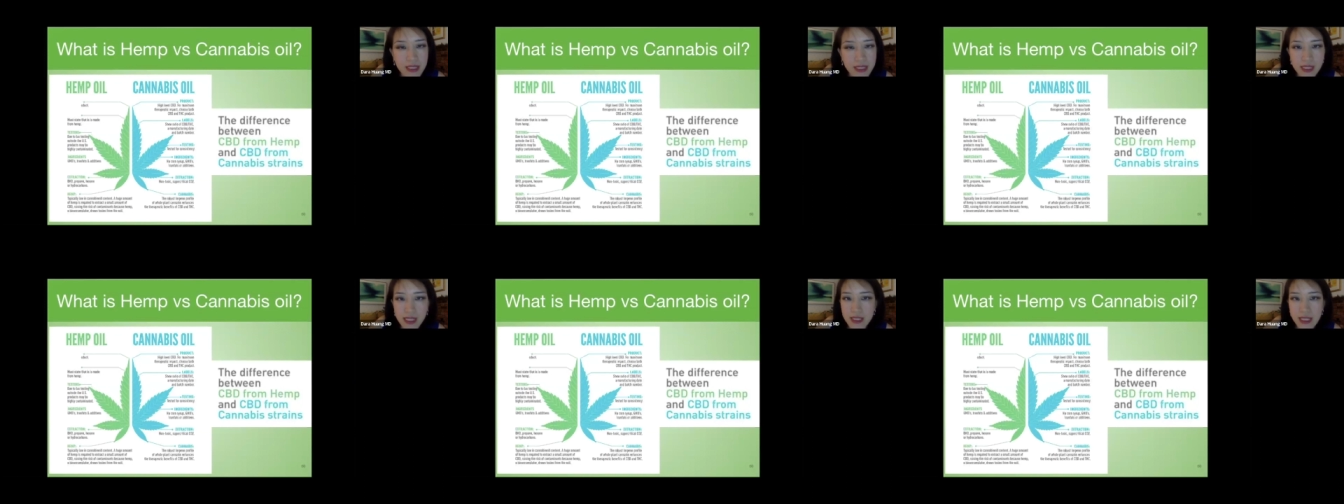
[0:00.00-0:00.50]
it's
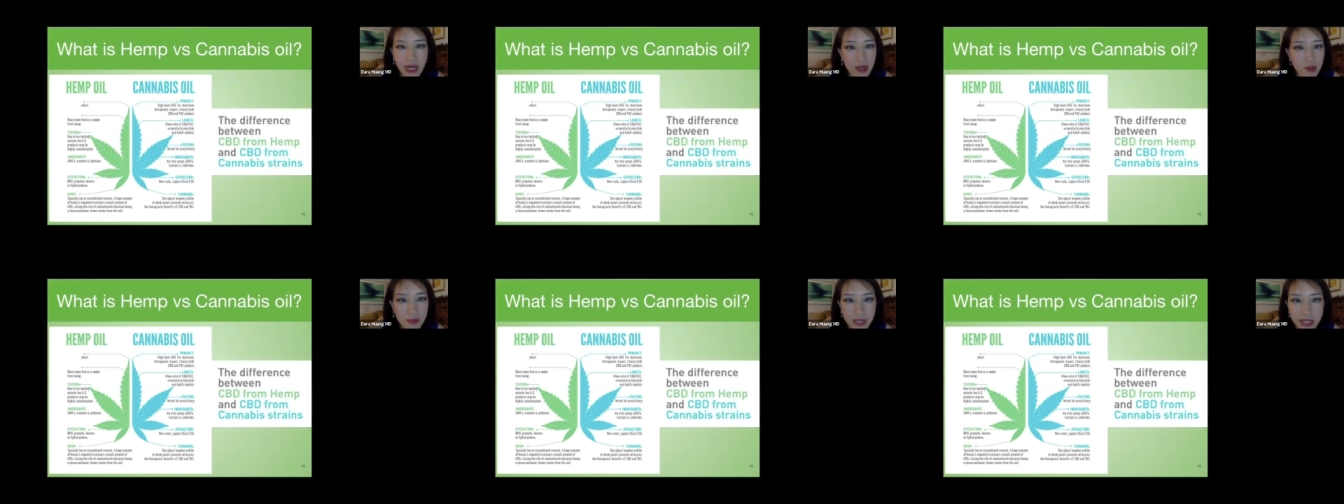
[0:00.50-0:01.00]
the
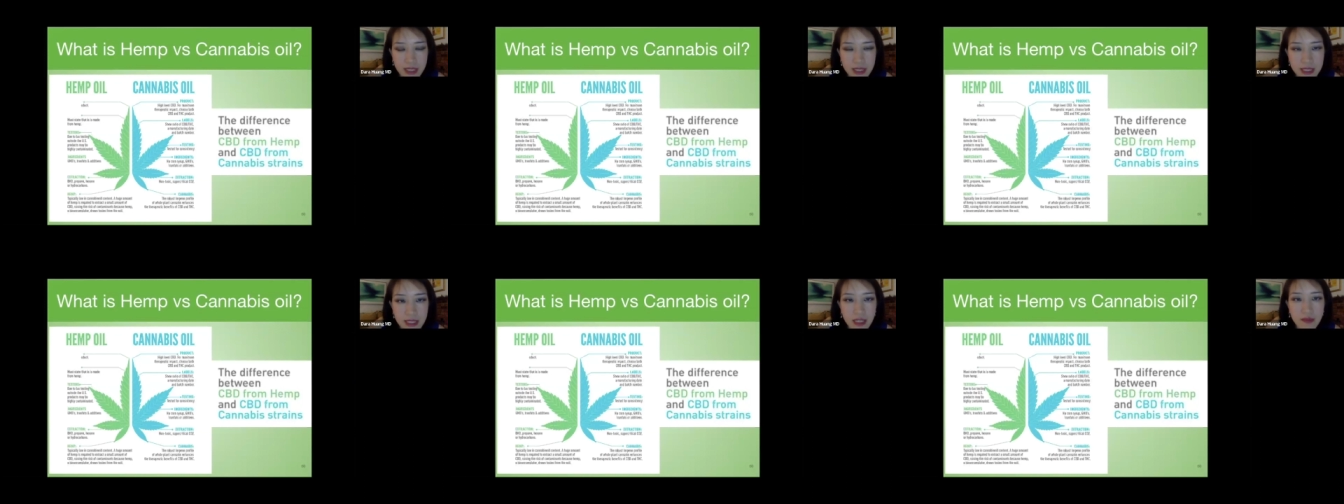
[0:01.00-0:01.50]
entire plant
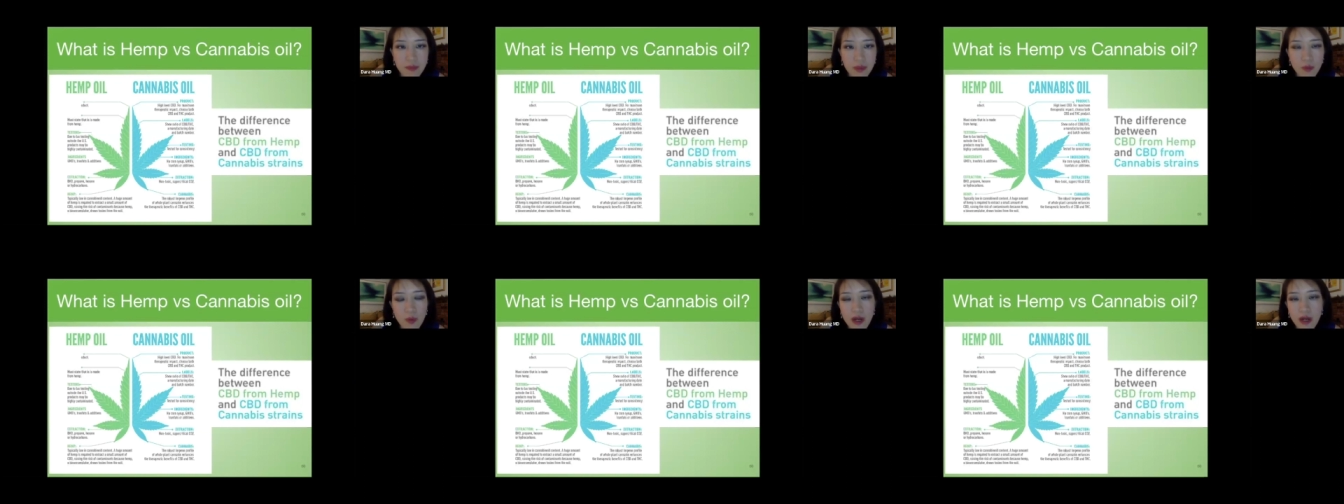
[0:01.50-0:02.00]
itself,
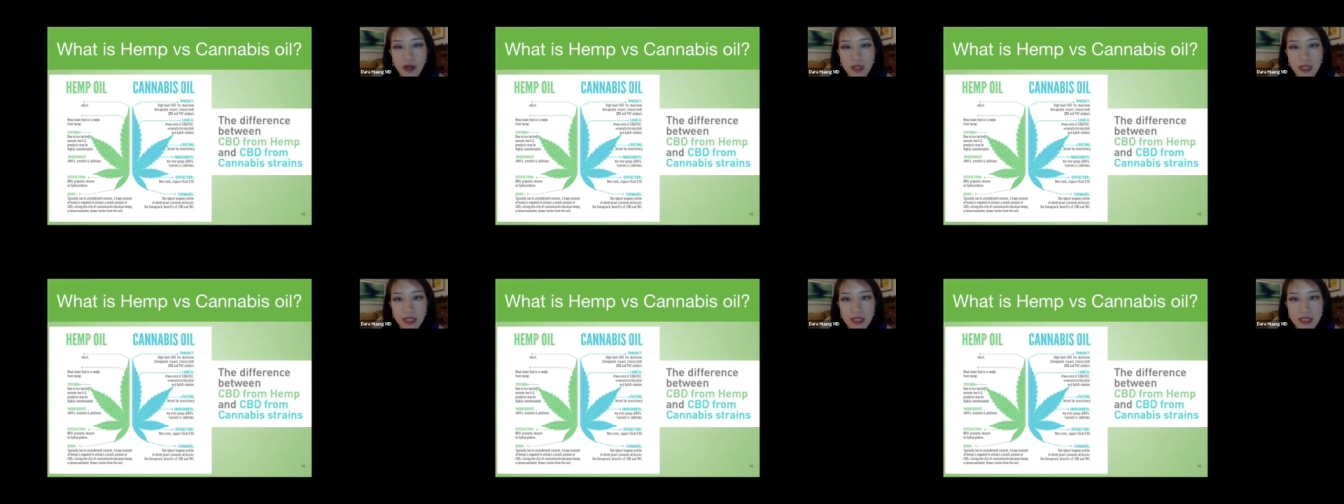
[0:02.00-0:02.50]
but where
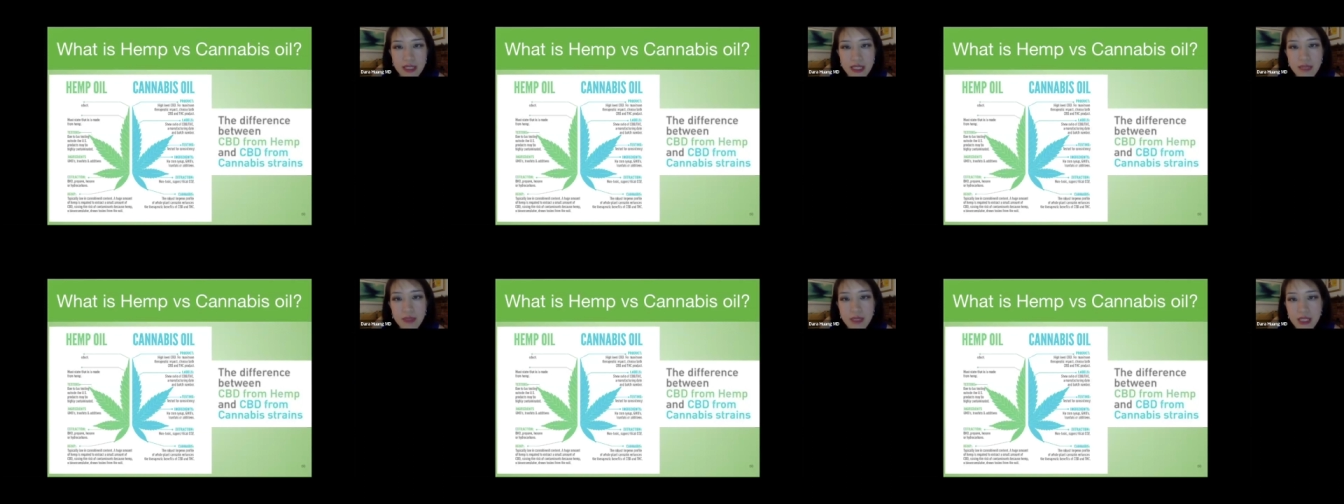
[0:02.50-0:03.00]
the
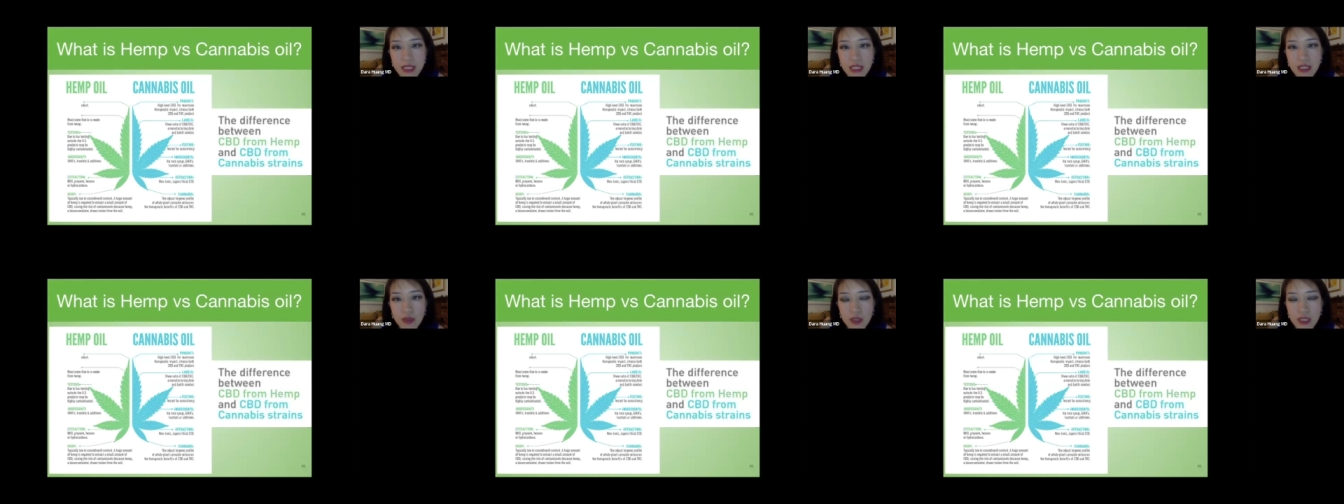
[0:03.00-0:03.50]

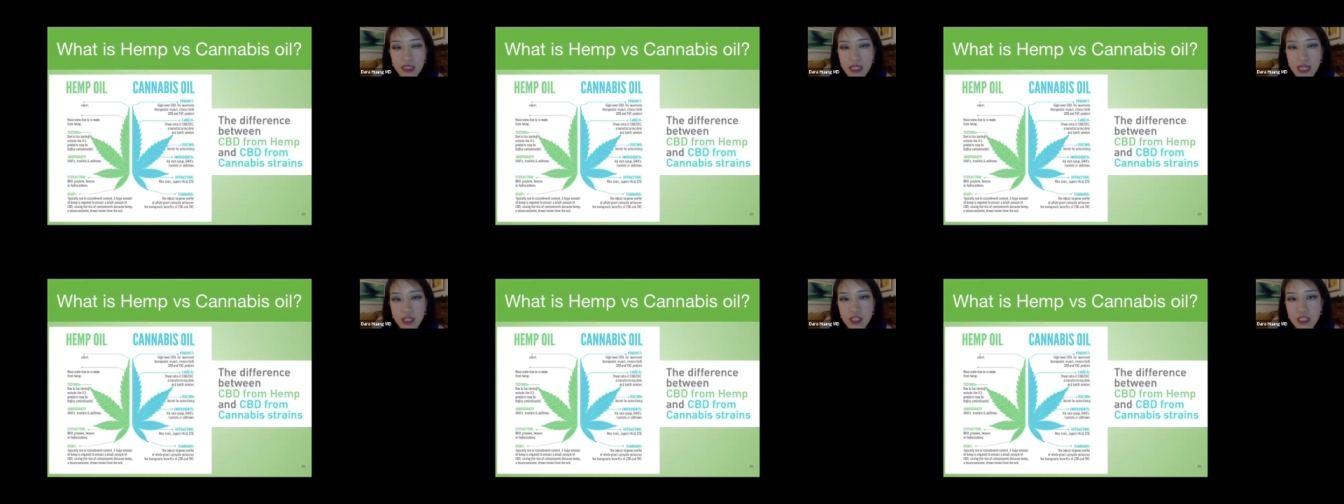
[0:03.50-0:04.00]
CBD or the
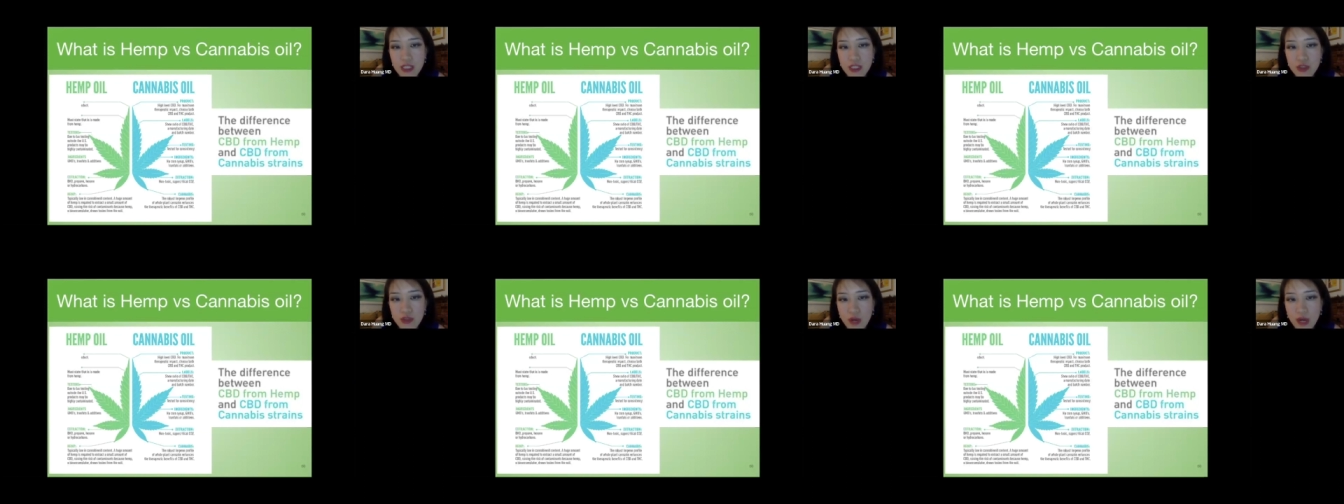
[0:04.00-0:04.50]
THC is
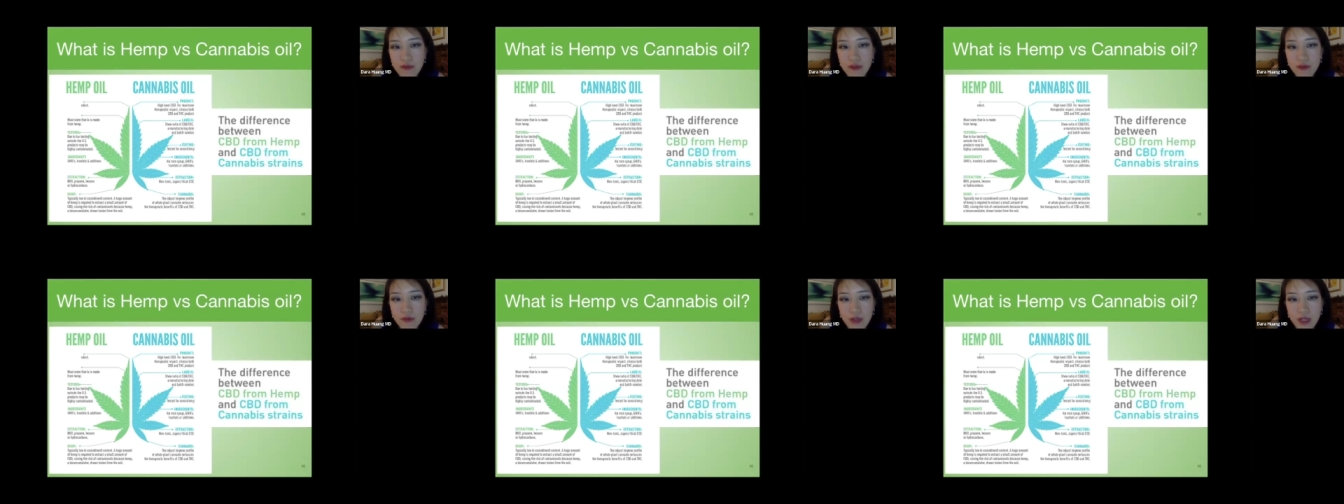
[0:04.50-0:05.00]
derived
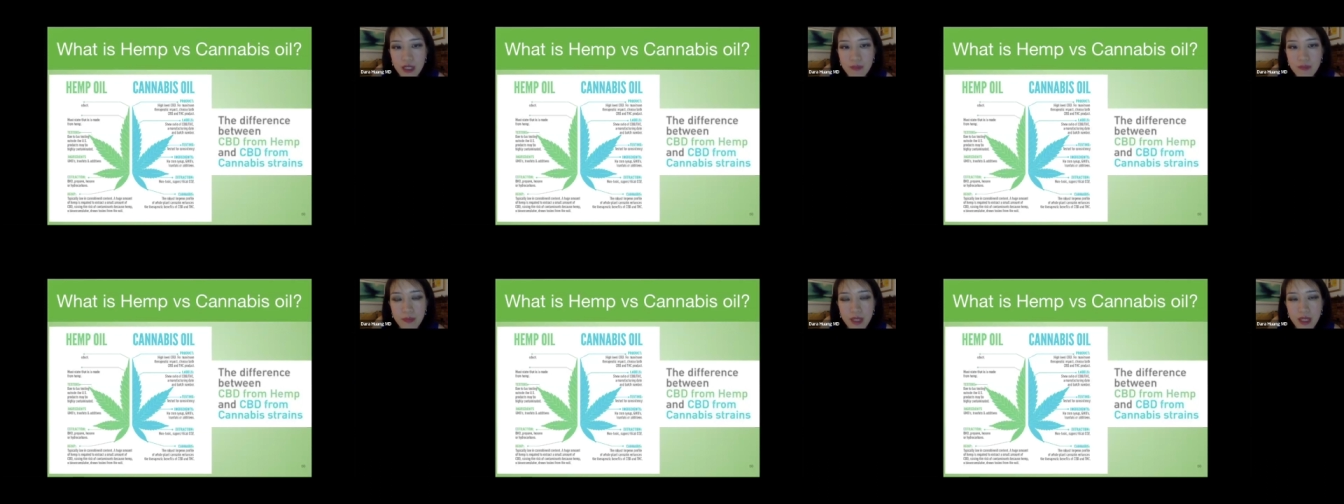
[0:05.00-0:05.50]
from